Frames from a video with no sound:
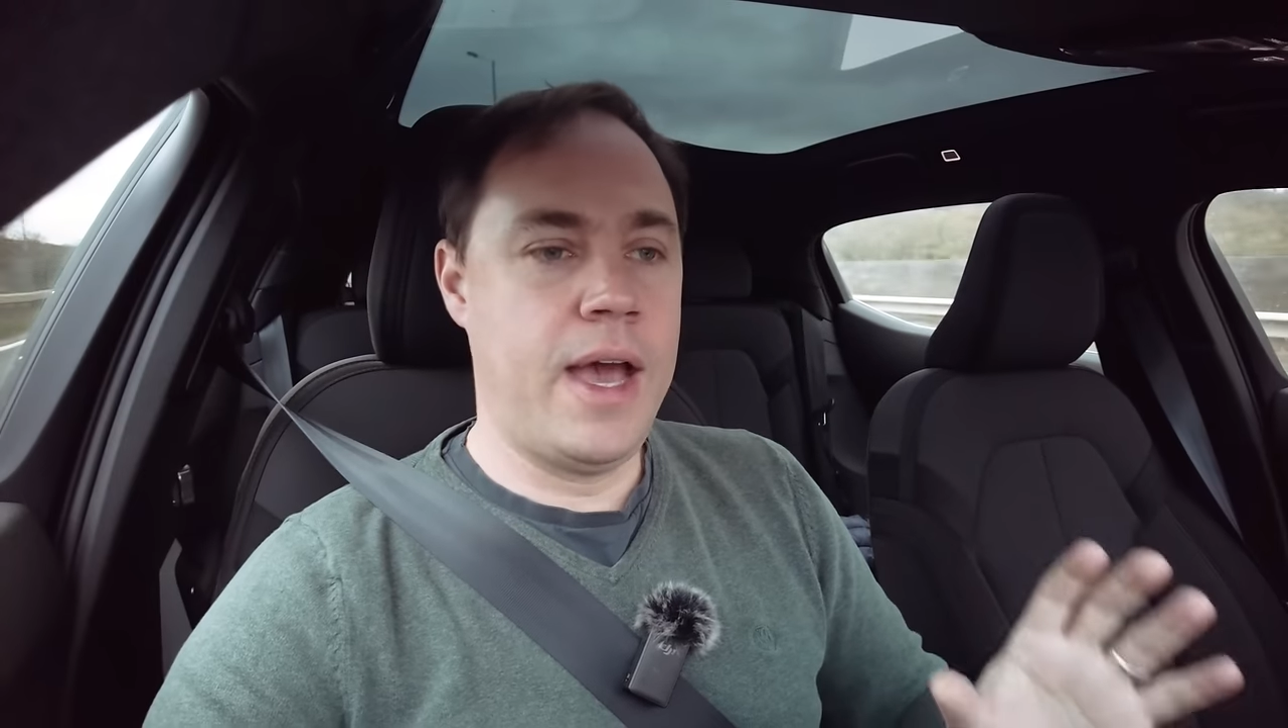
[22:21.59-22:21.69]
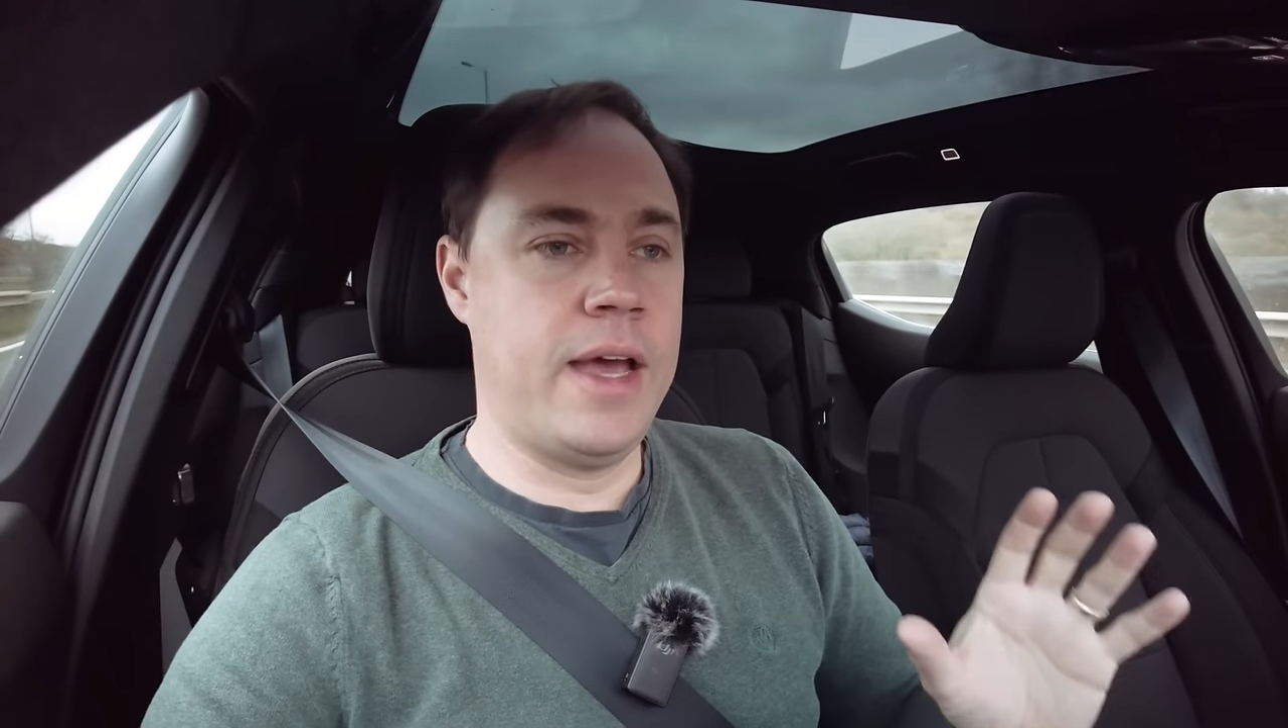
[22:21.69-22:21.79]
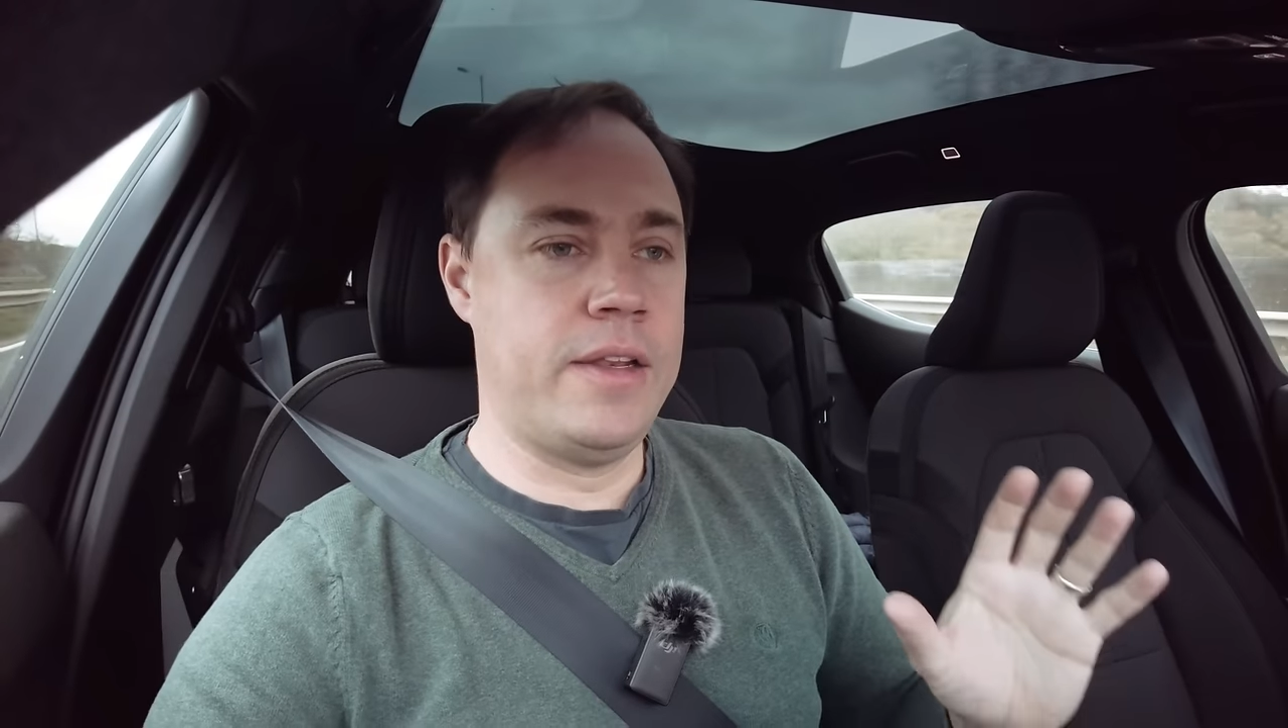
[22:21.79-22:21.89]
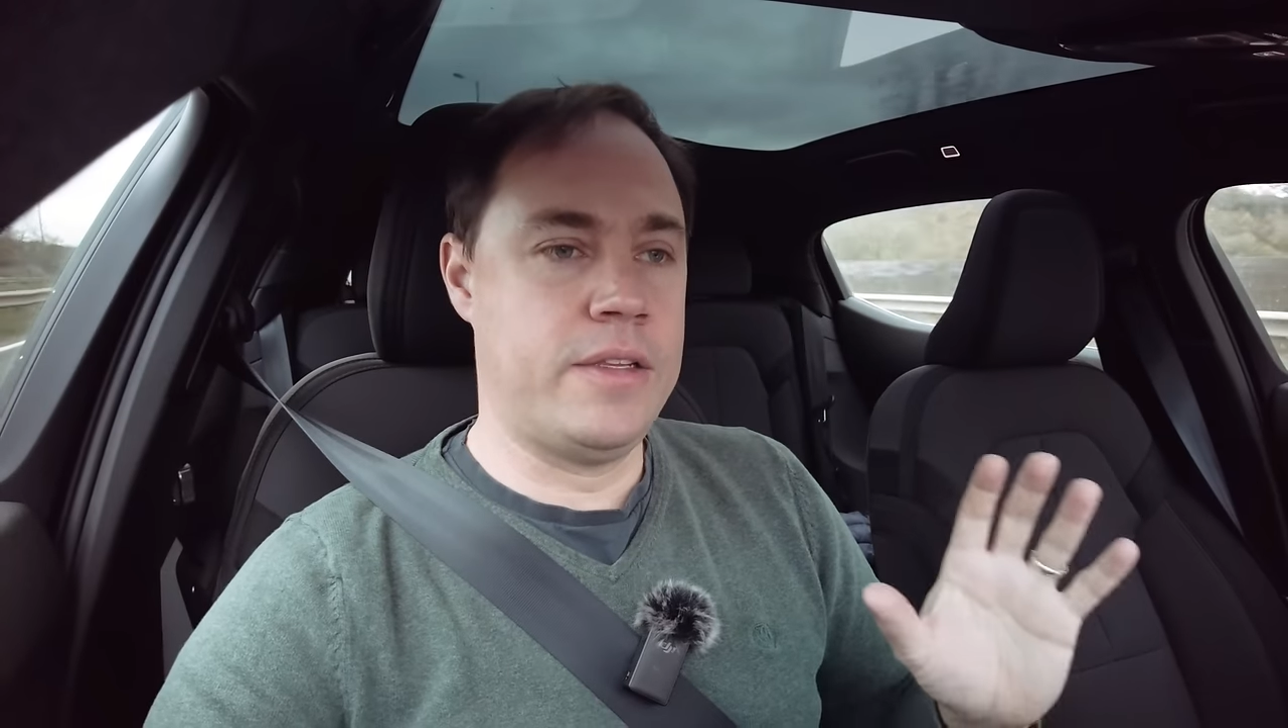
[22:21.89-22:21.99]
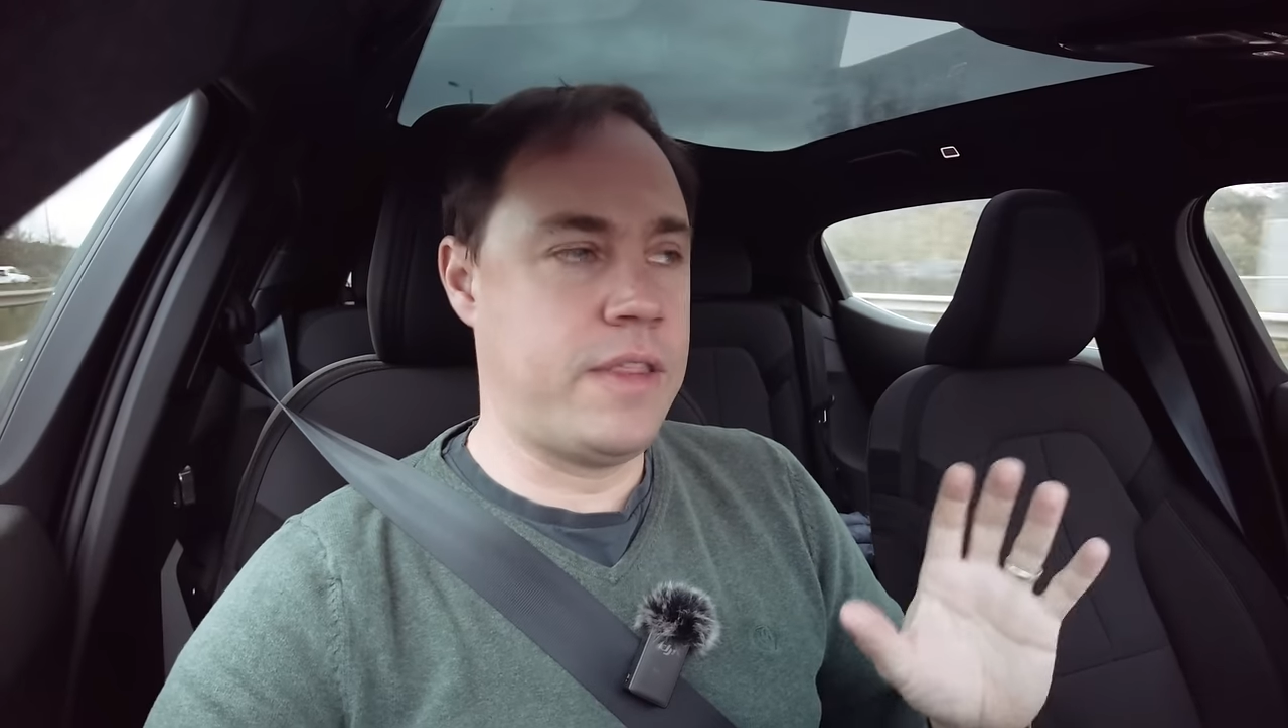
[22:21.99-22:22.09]

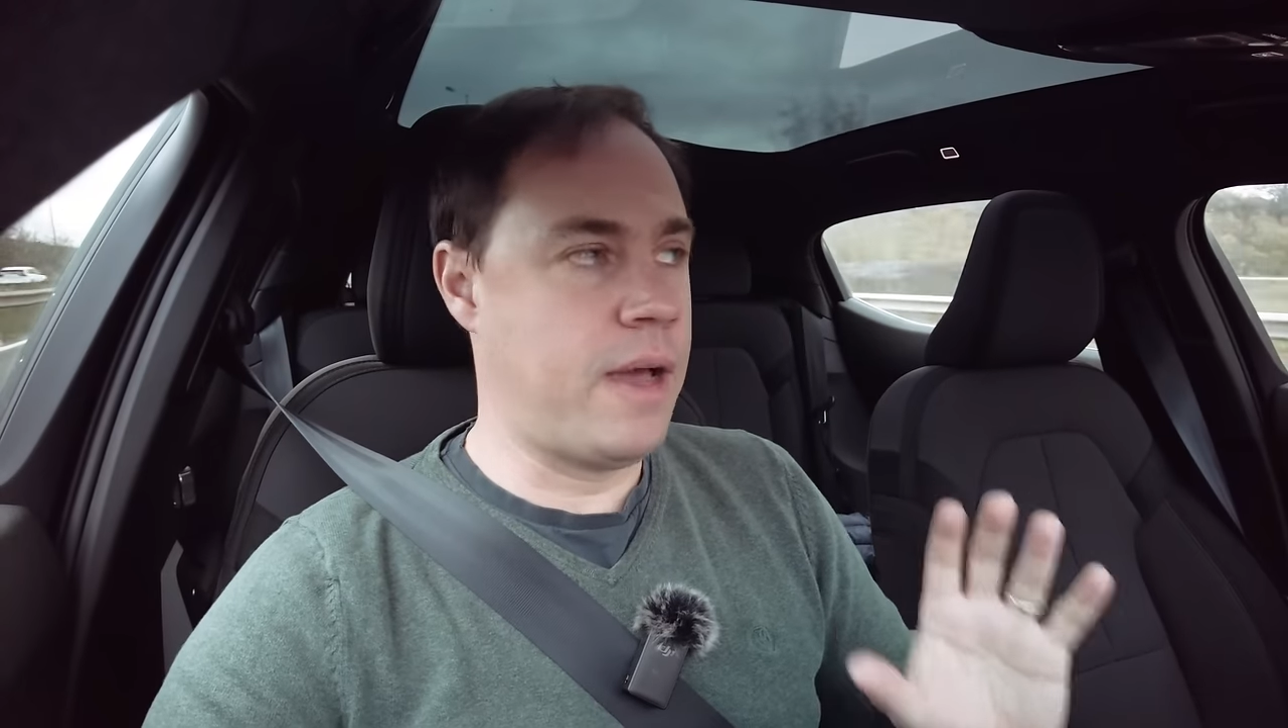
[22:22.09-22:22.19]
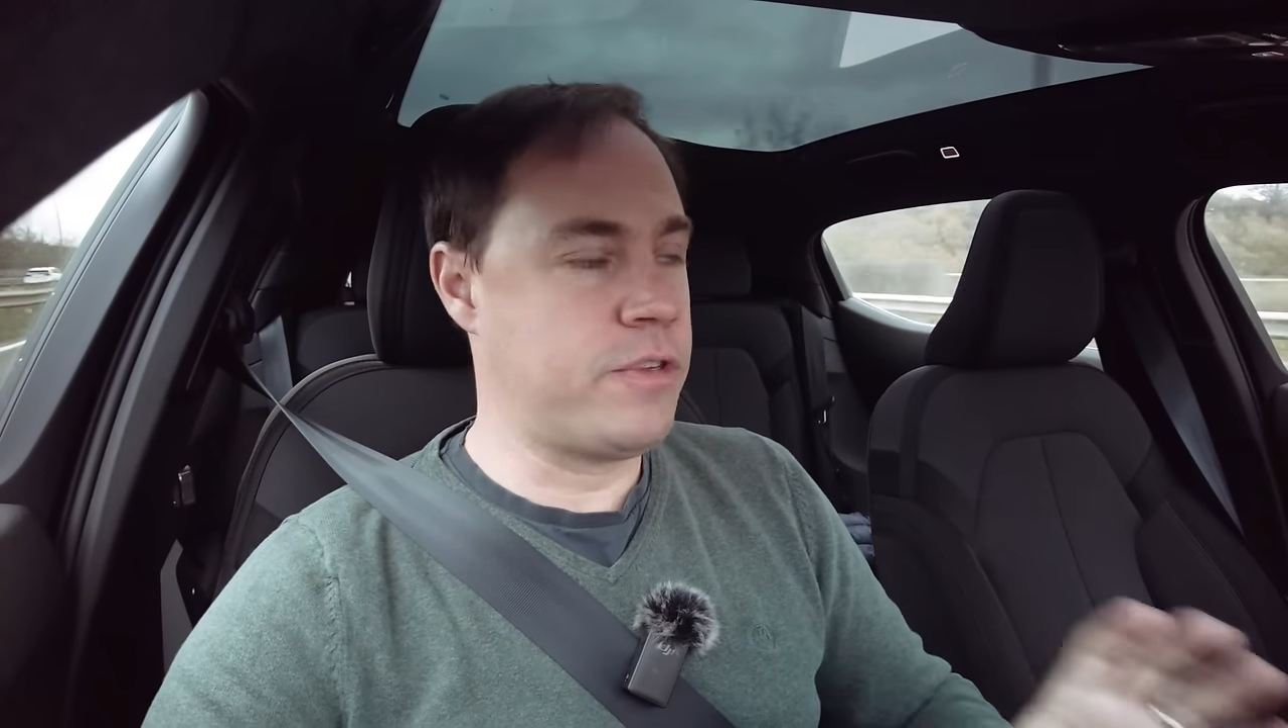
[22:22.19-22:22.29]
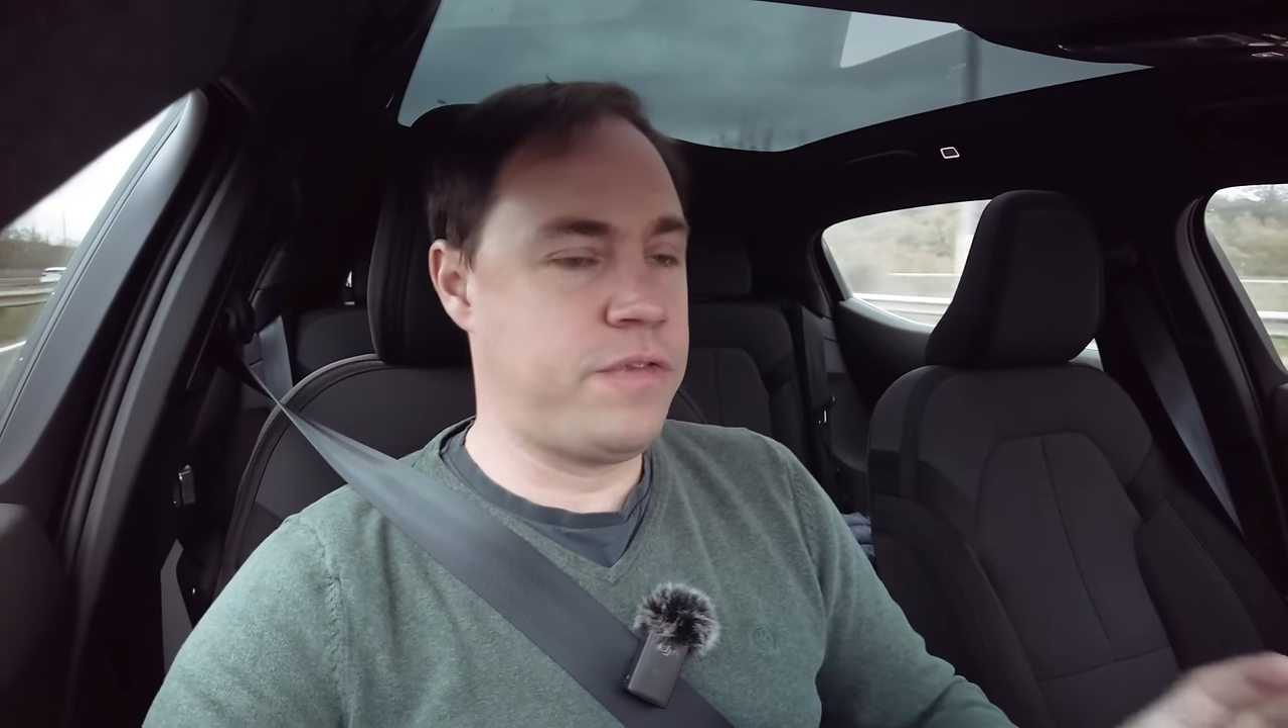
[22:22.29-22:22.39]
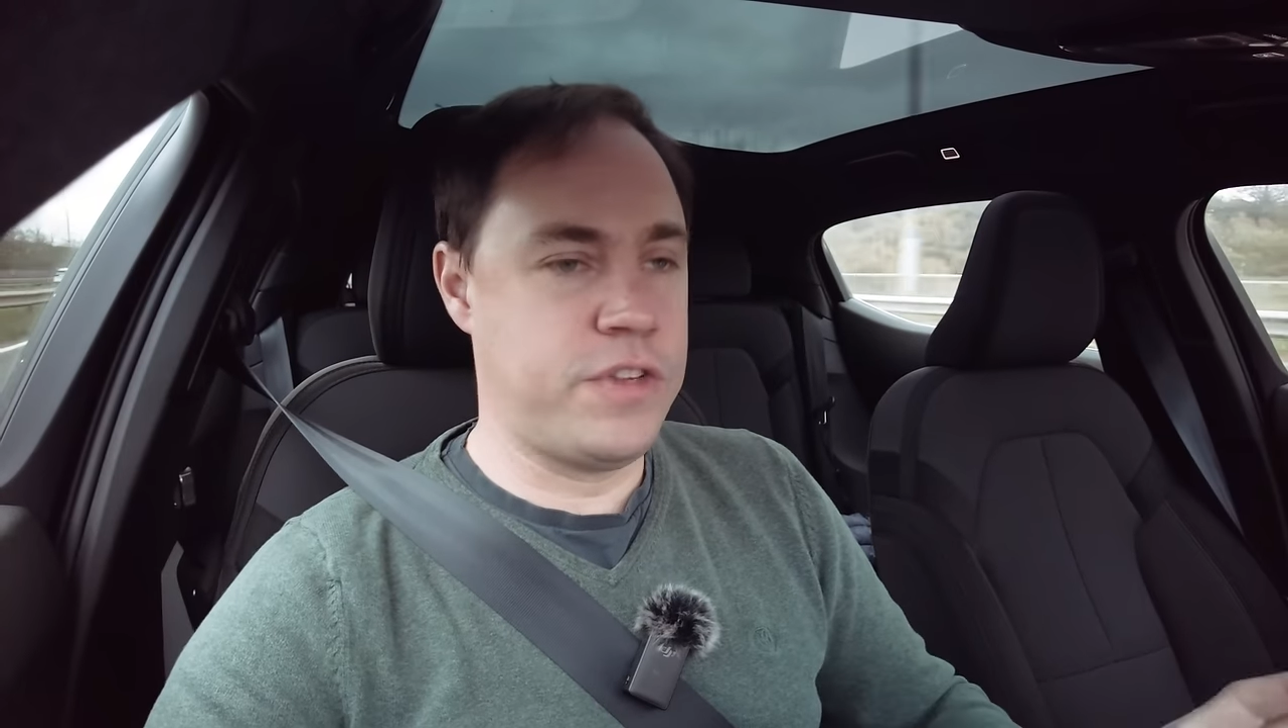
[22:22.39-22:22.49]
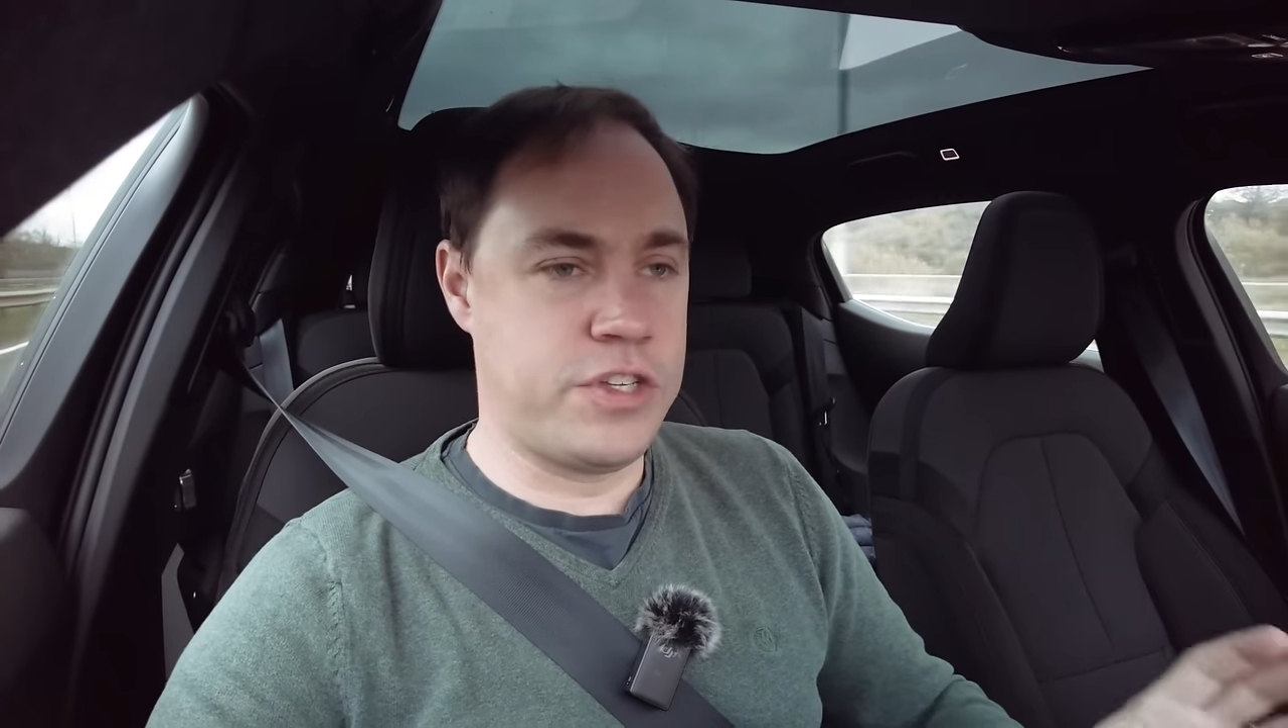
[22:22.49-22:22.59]
and that was for